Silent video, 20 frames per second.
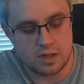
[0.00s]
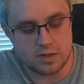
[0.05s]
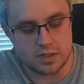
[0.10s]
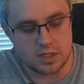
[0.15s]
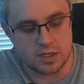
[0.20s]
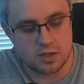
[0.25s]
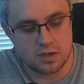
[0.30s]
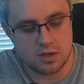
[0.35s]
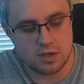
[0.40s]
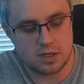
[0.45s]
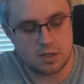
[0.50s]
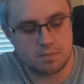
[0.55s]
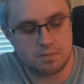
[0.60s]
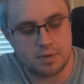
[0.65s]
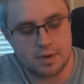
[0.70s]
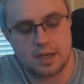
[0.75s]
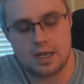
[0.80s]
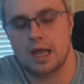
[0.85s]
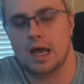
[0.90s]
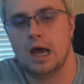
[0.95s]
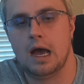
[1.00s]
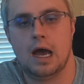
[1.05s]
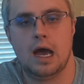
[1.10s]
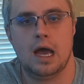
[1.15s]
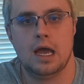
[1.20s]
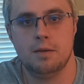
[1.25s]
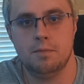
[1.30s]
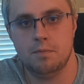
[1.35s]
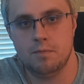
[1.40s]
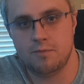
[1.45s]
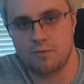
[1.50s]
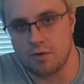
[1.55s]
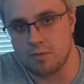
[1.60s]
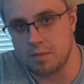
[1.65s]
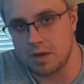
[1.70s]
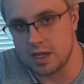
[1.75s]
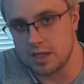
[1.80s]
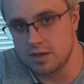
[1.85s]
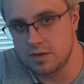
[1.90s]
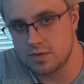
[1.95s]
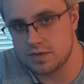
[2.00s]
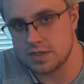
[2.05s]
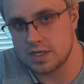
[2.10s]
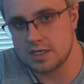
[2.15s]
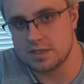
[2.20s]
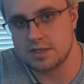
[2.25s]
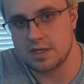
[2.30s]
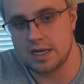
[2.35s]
and good, but for my use case